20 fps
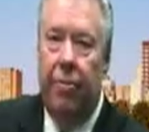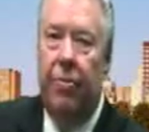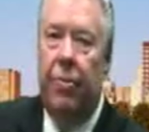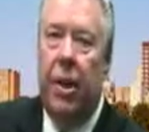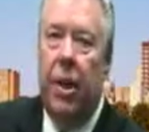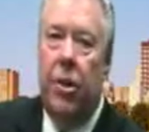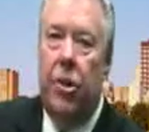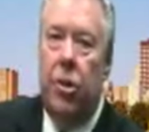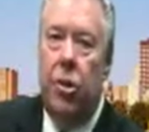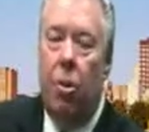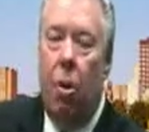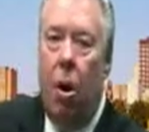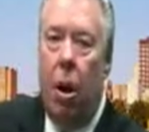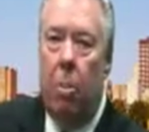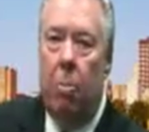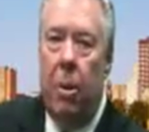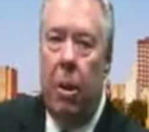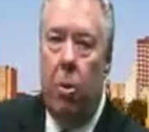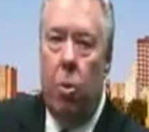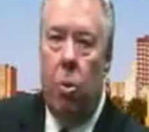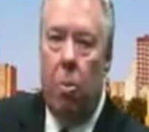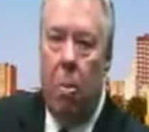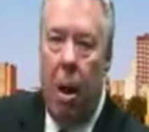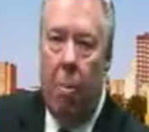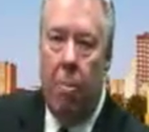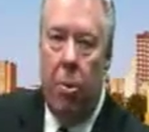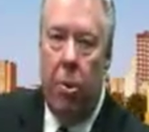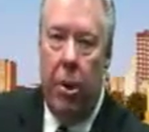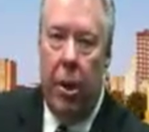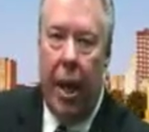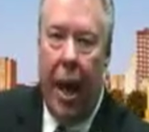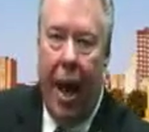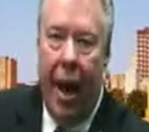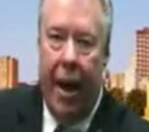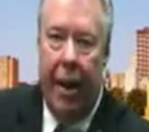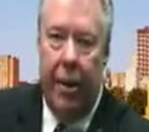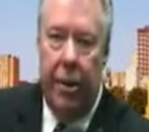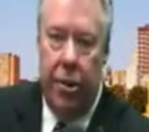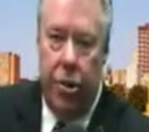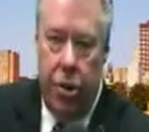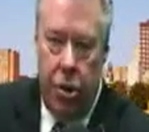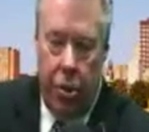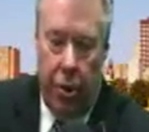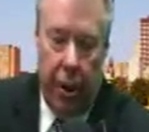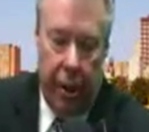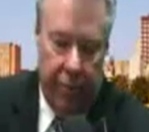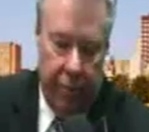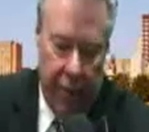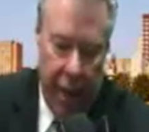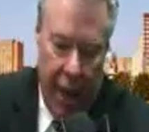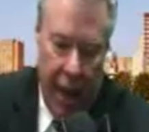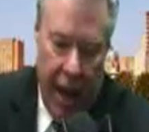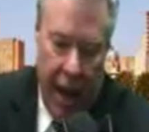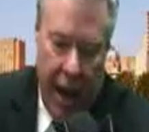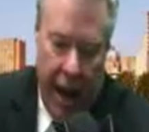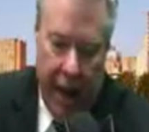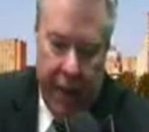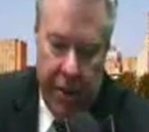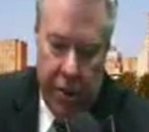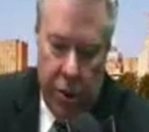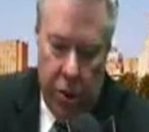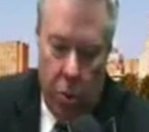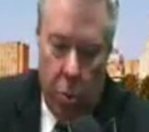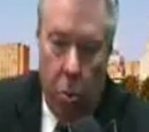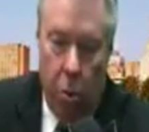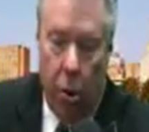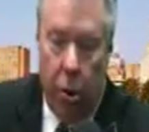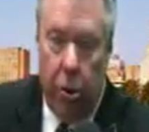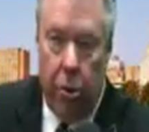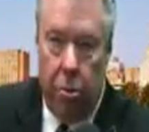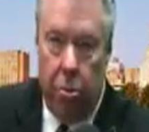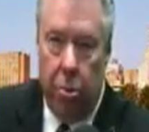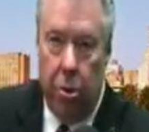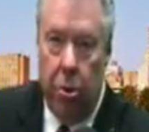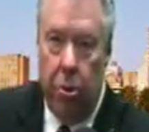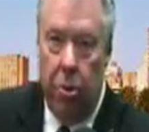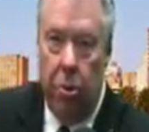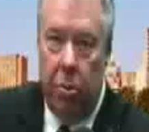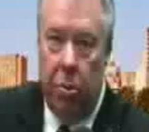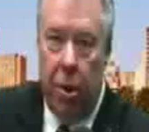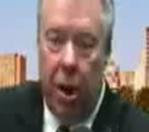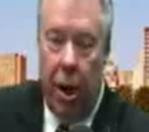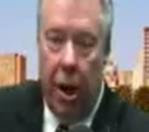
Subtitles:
that you ought to be remembering and doing as you work through